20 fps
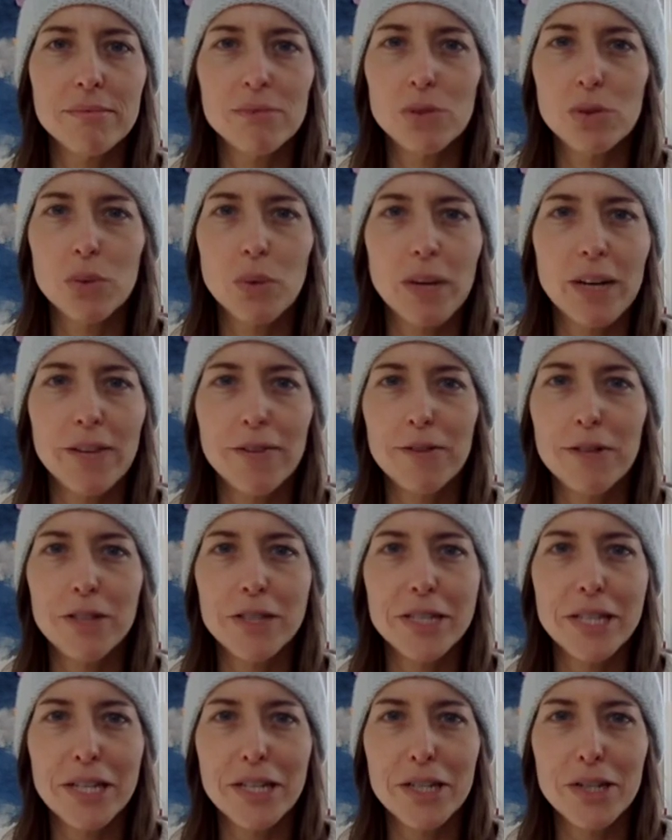
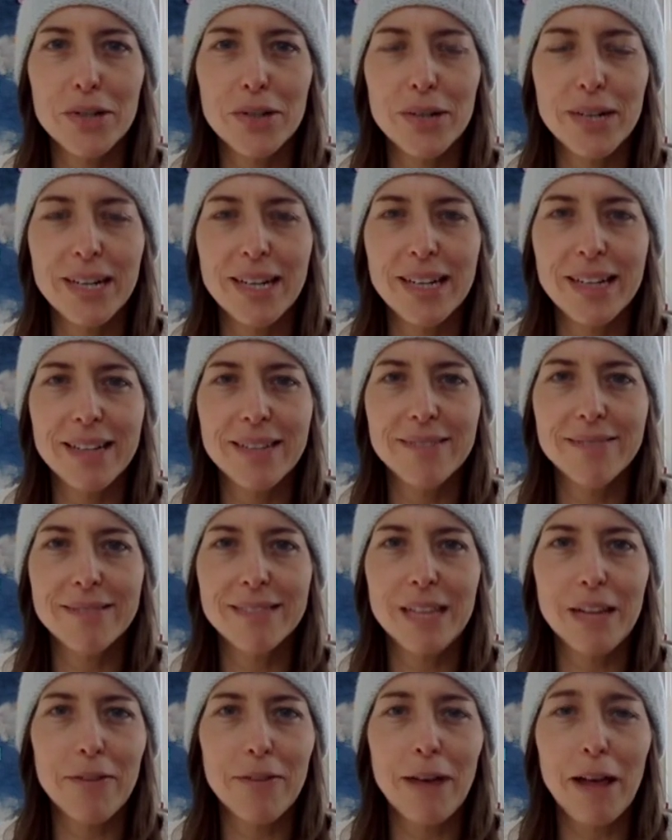21st century
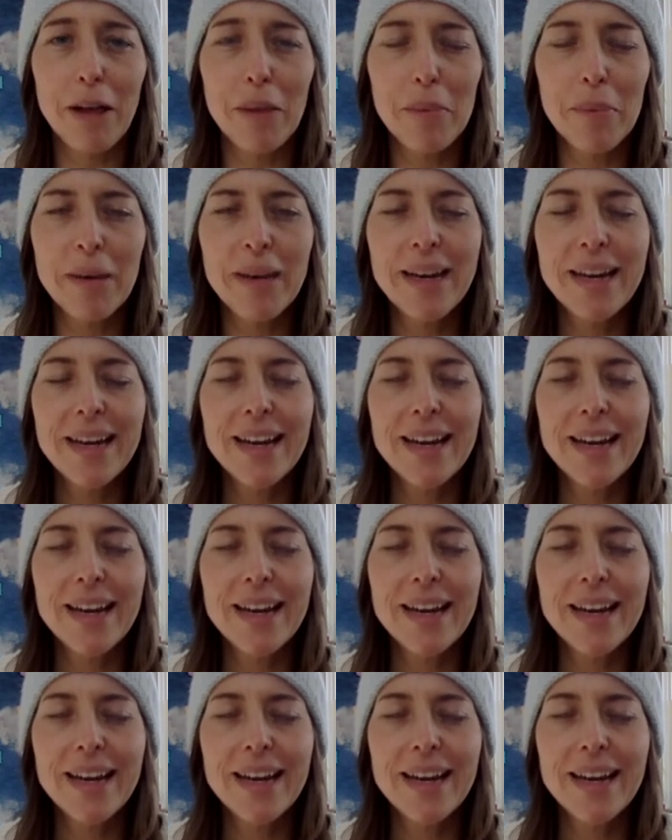self-help,